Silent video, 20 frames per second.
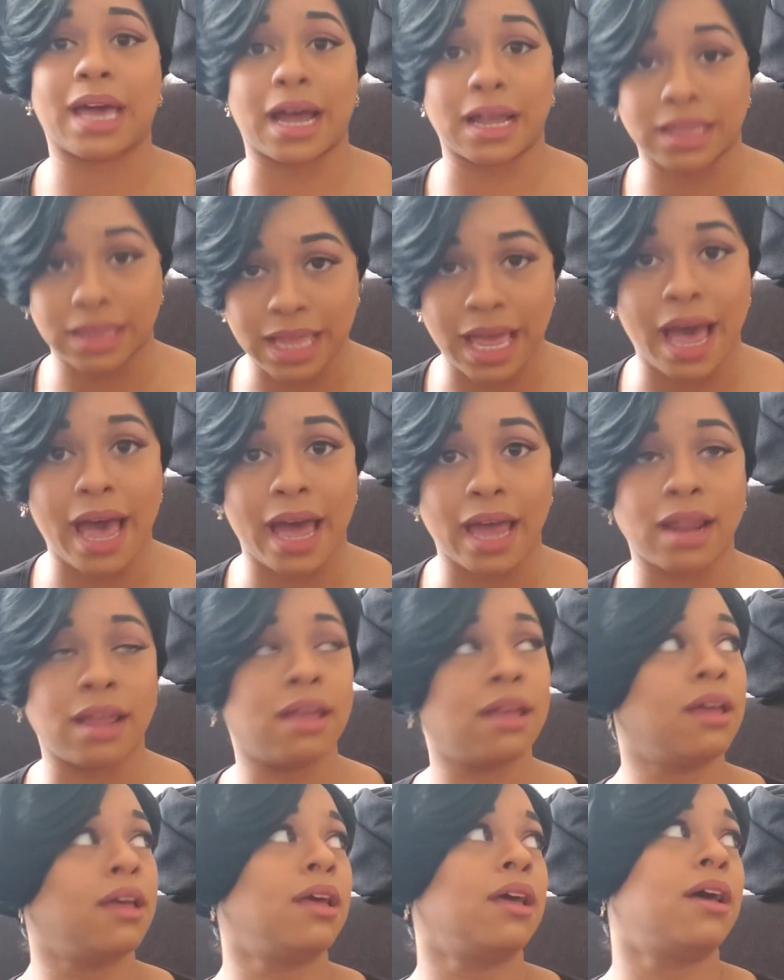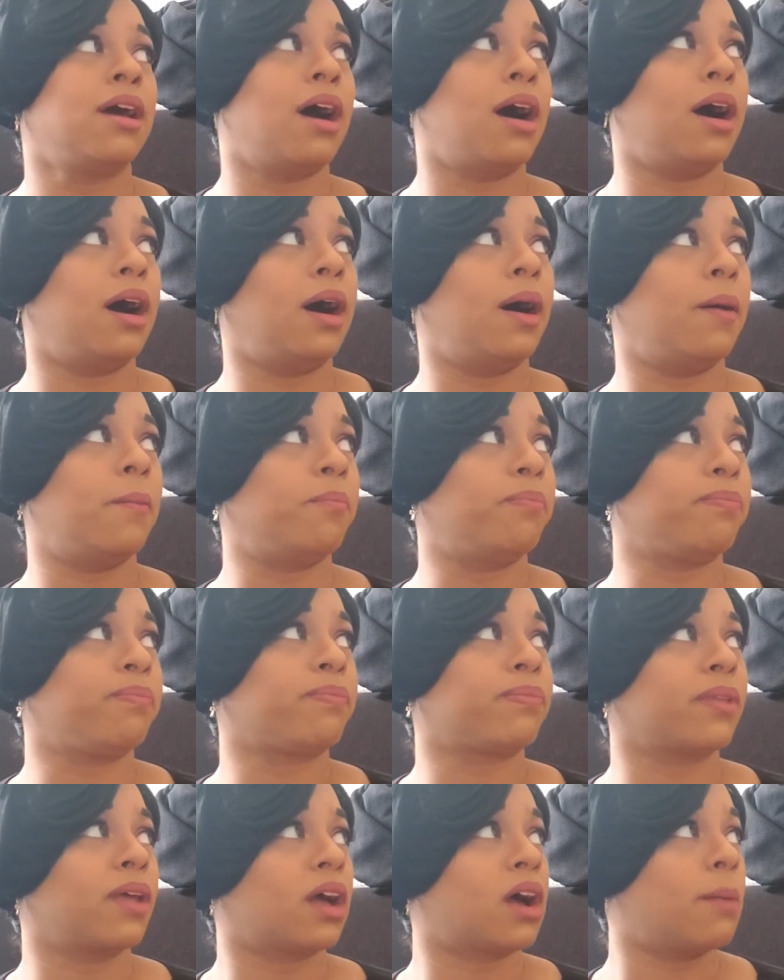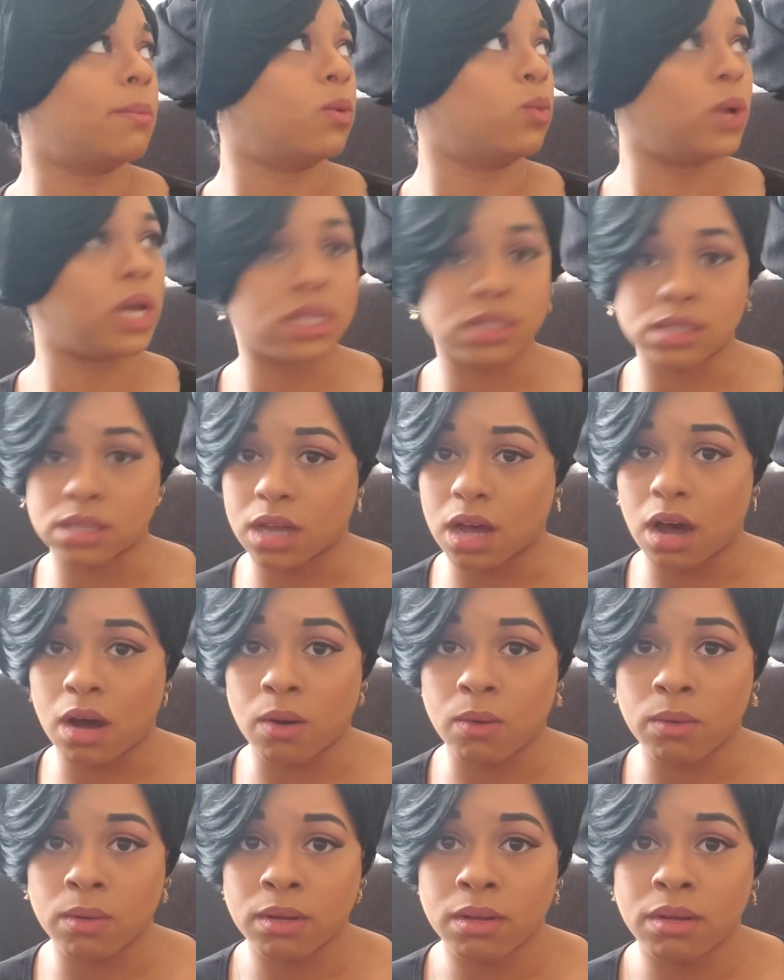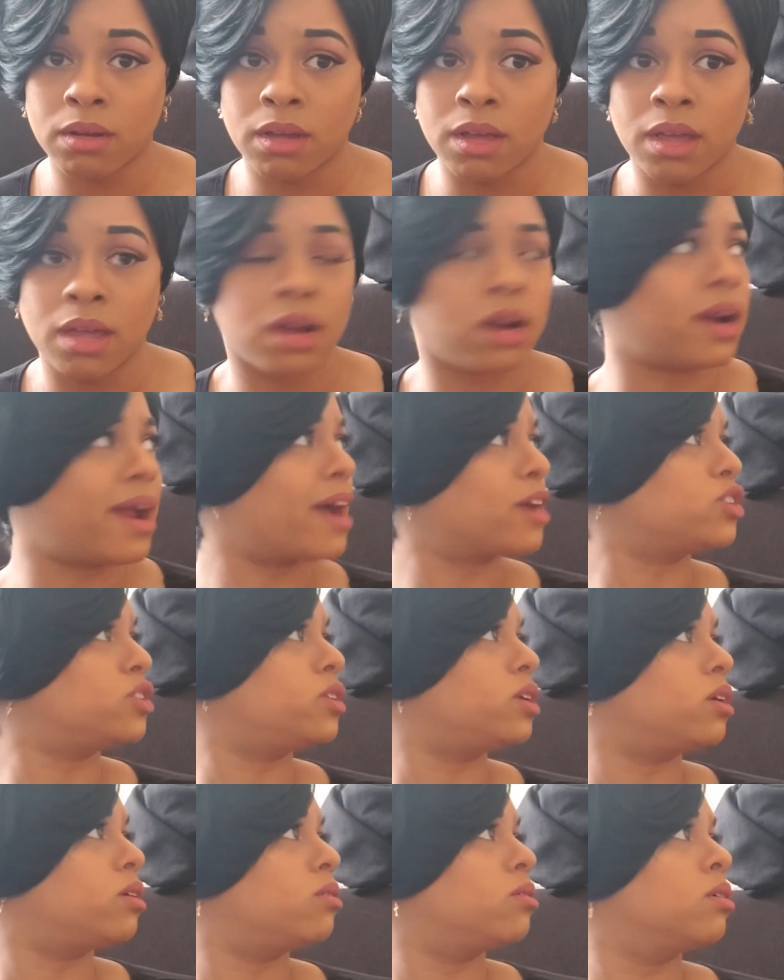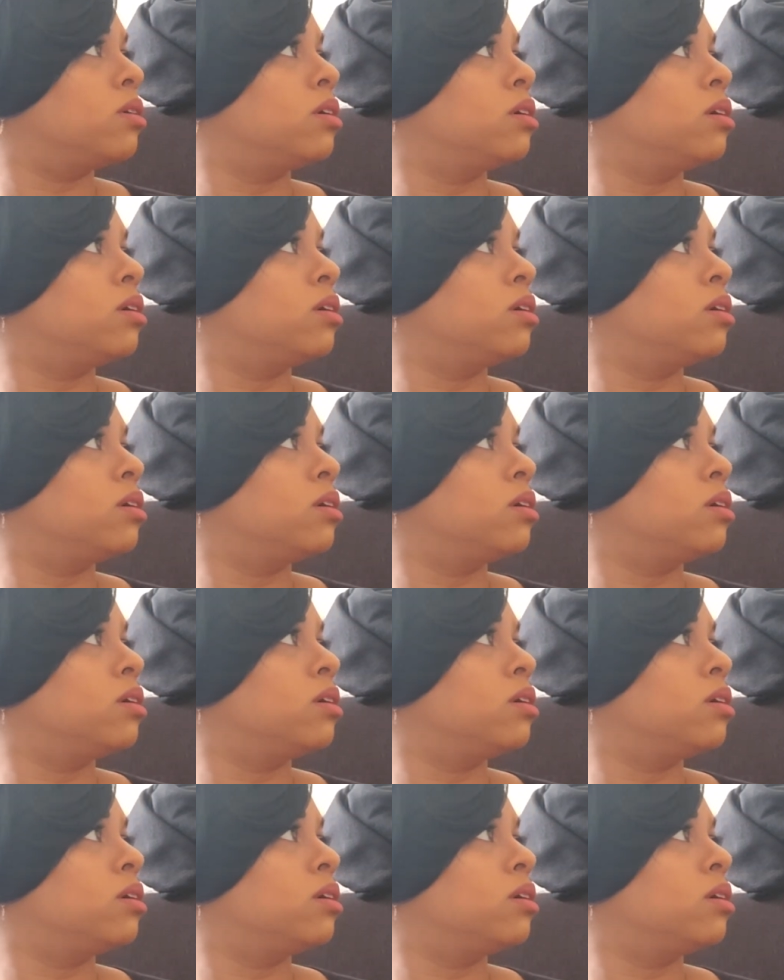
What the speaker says: Got that a couple weeks ago. Or actually, no.